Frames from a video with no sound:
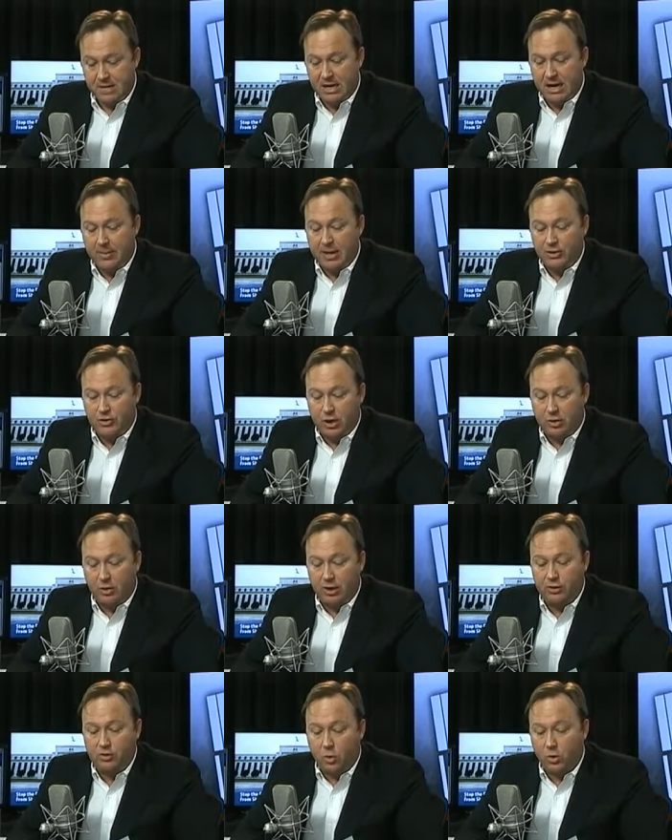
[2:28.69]
Again, that's
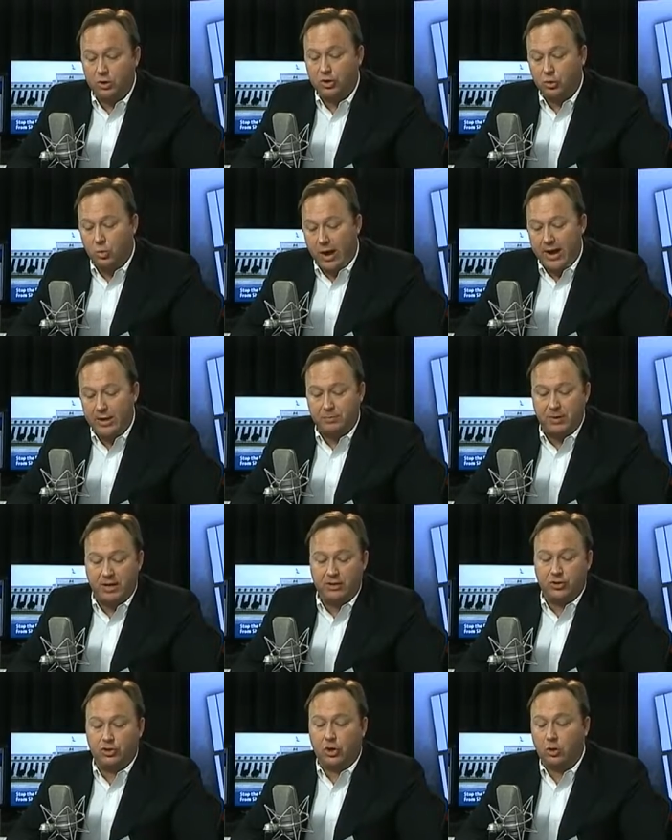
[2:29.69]
generally towards the west, but
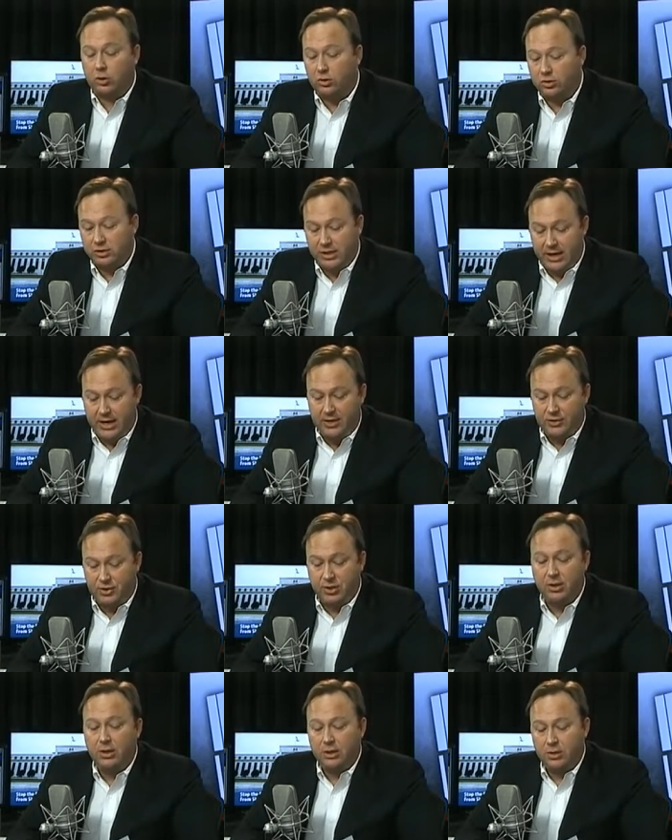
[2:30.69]
it circles east.